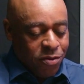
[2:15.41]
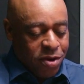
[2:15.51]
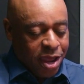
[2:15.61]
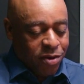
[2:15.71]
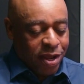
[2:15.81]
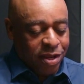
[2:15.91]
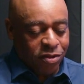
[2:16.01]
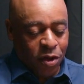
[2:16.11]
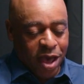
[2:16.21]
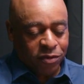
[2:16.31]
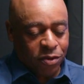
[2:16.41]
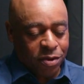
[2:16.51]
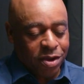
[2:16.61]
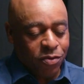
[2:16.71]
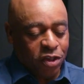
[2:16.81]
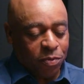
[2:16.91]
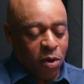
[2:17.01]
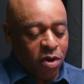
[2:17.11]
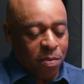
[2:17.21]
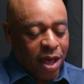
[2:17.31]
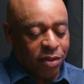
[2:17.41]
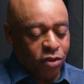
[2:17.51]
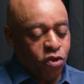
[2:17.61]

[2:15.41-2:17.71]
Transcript: reiterate you know after we spoke about